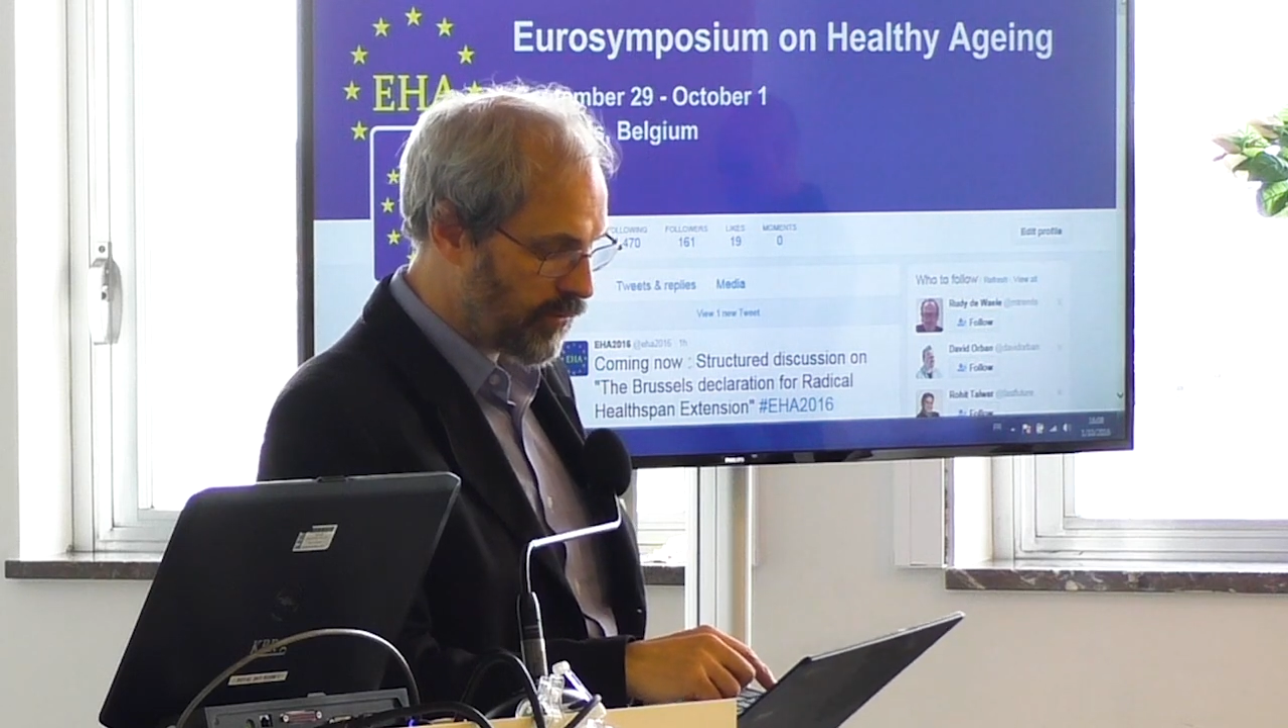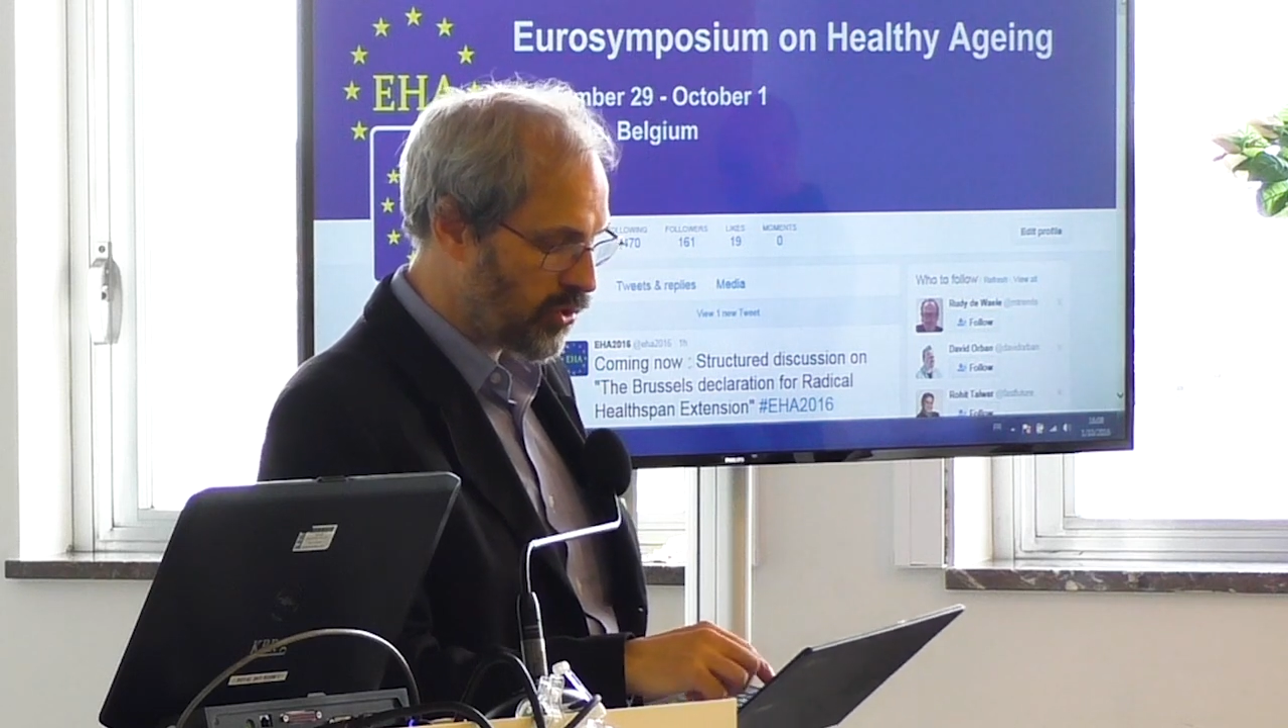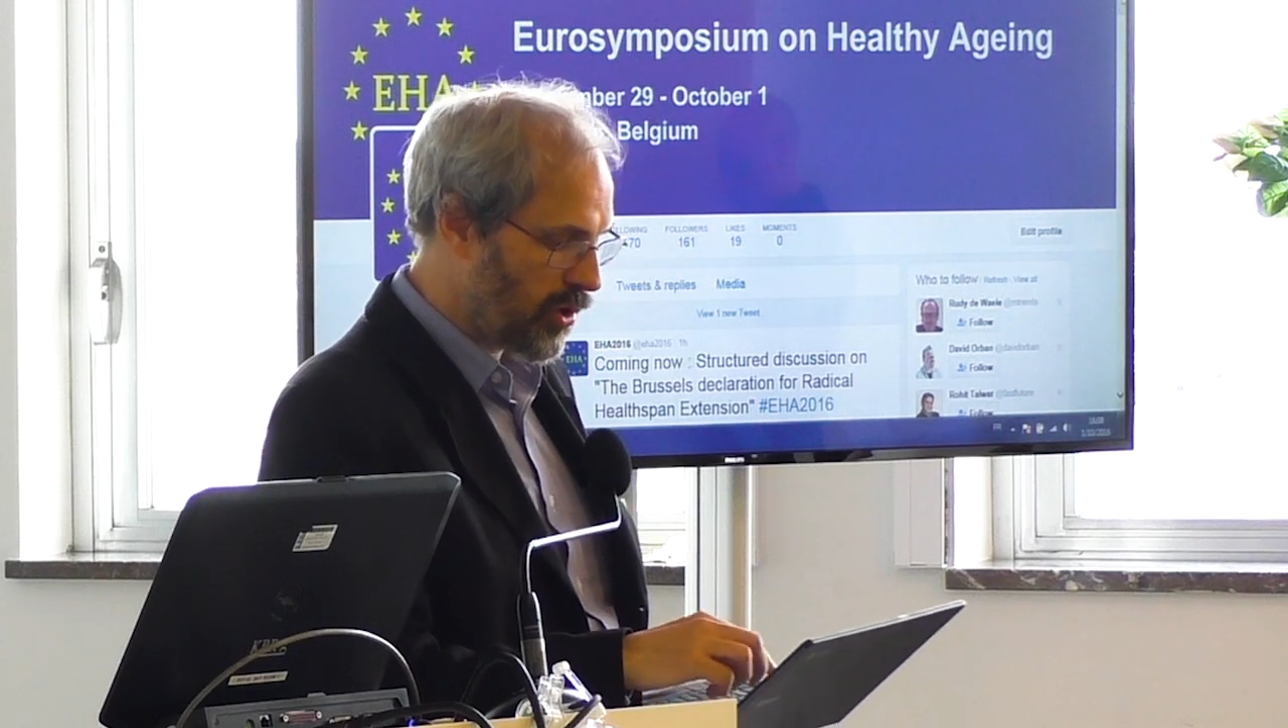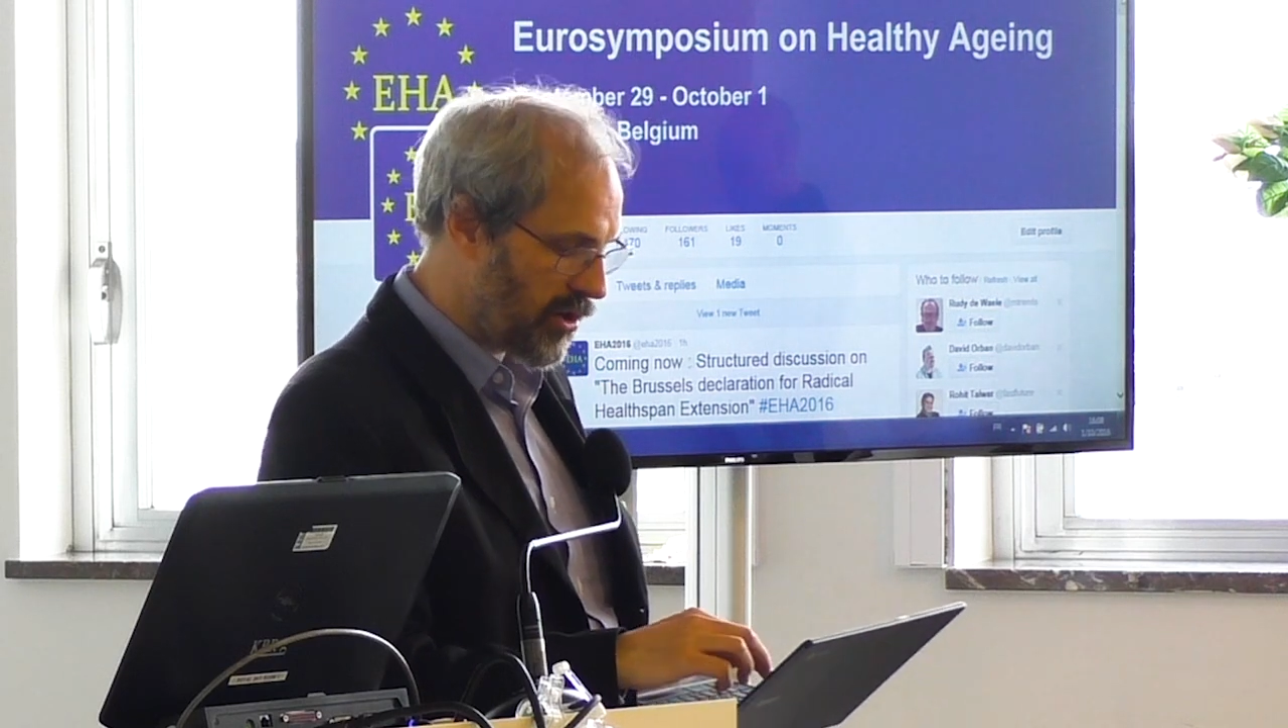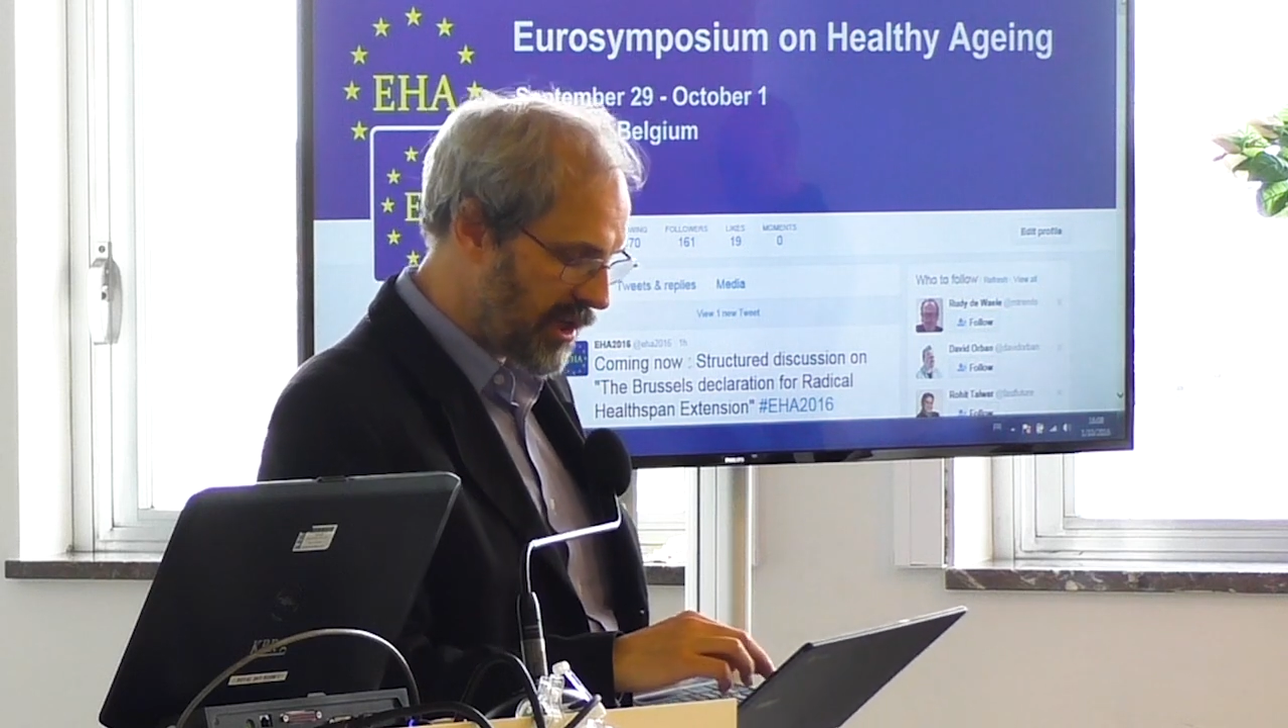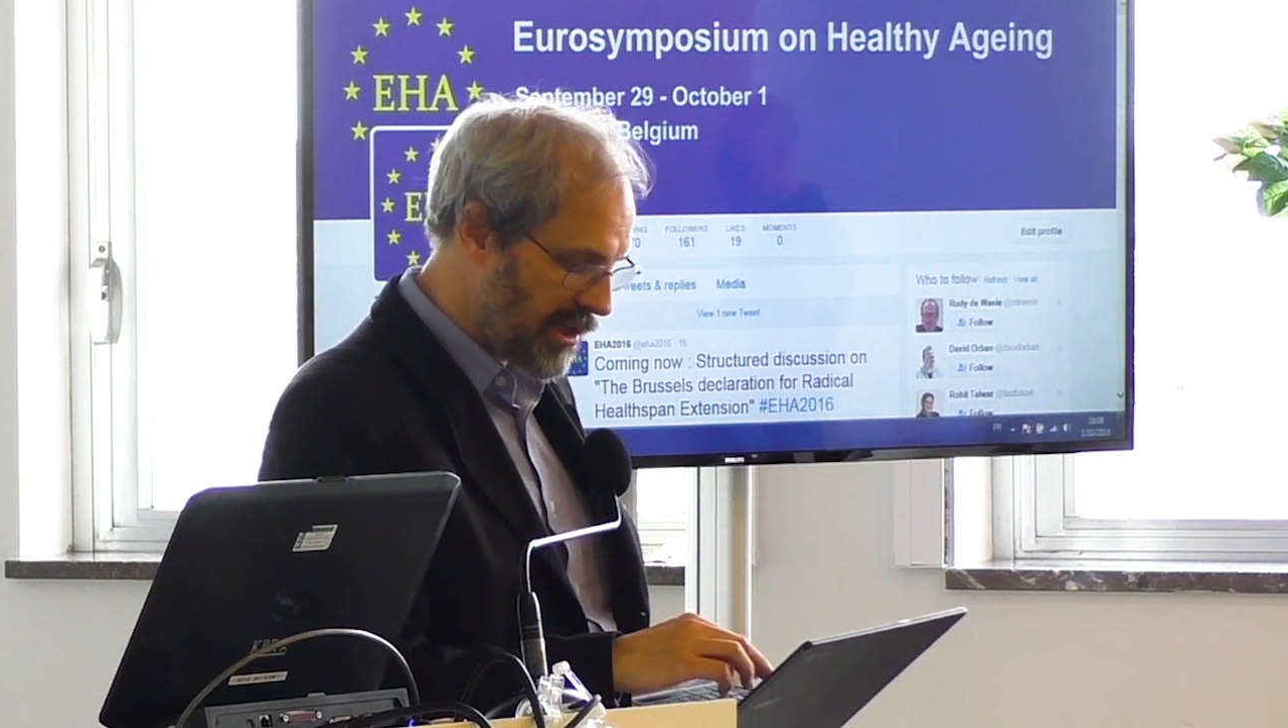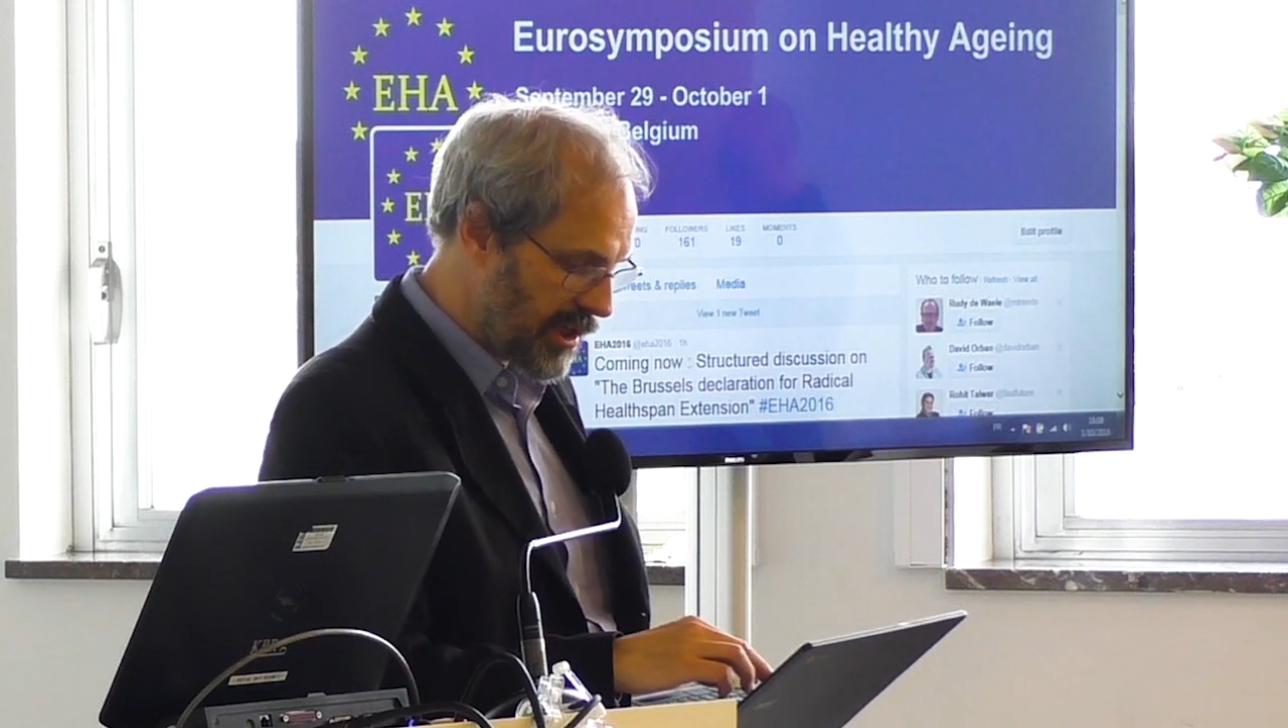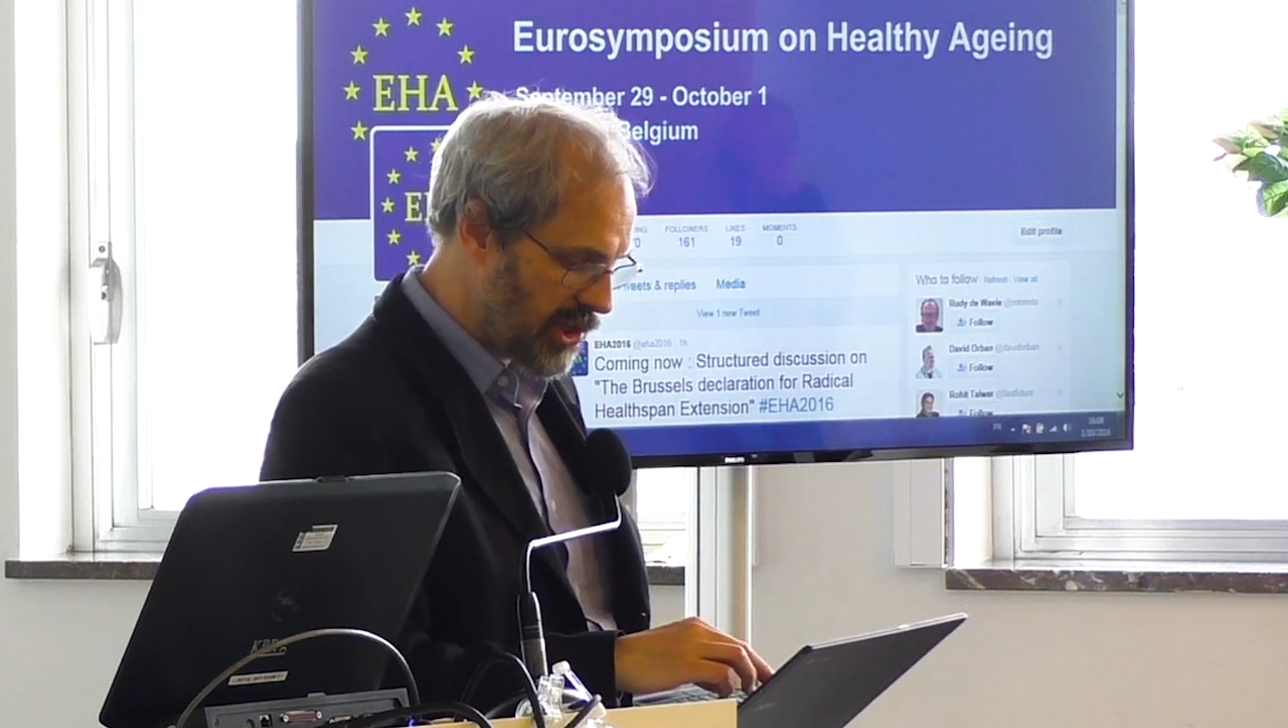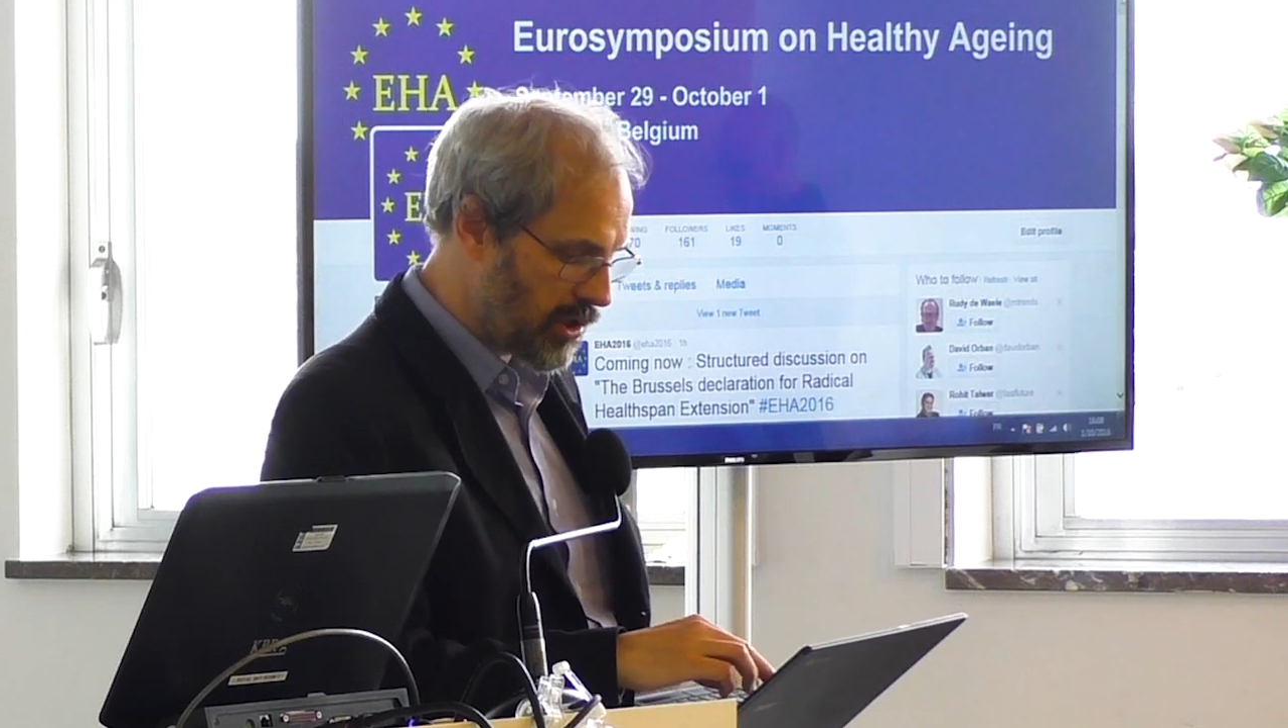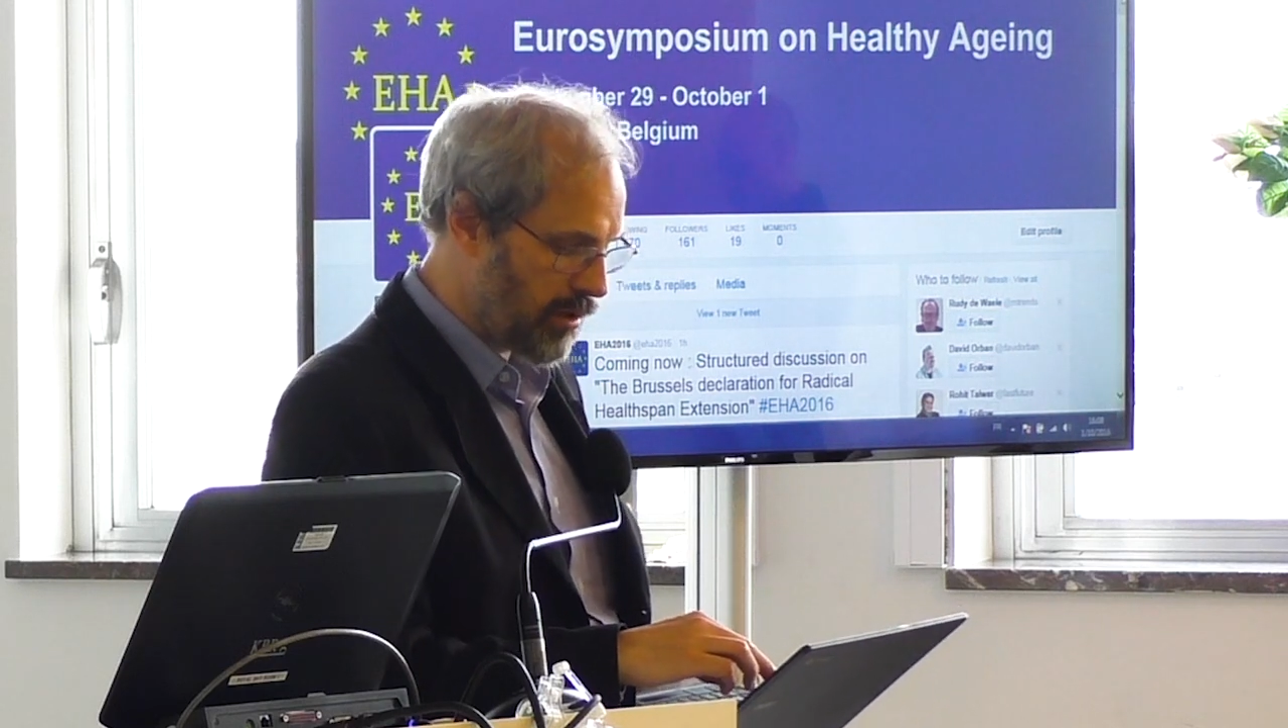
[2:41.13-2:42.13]
to the
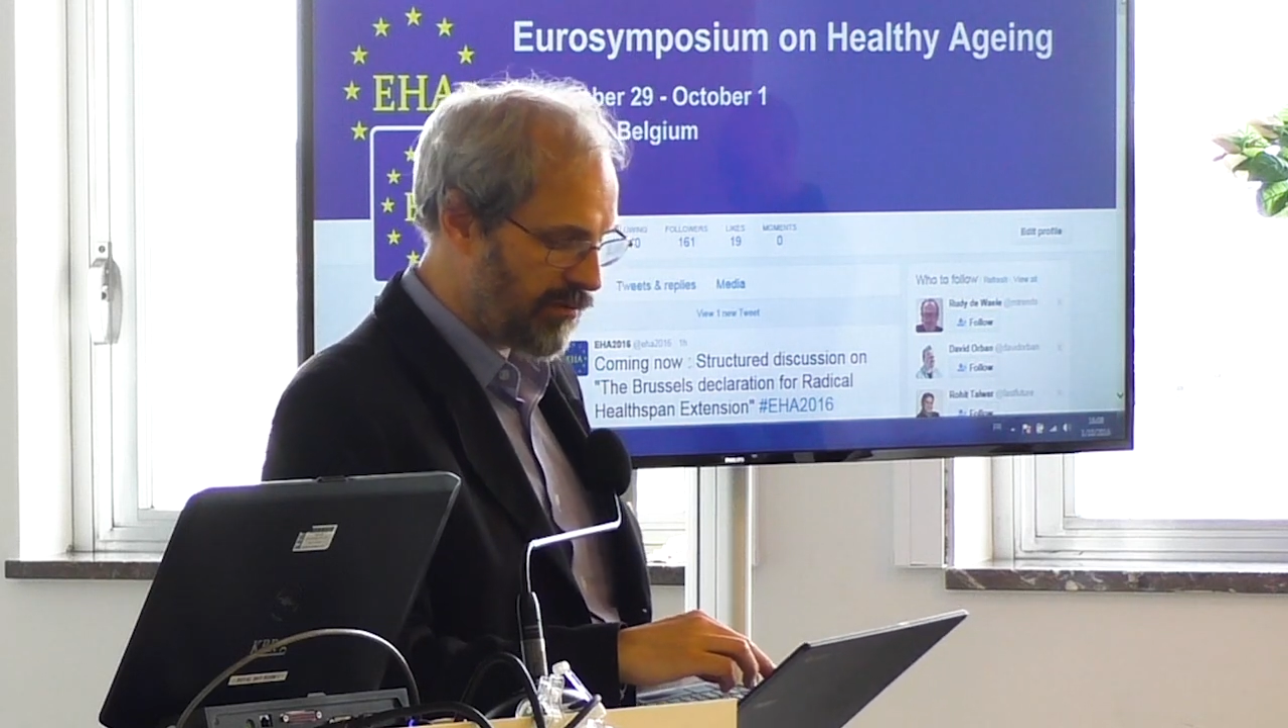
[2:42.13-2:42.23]
organization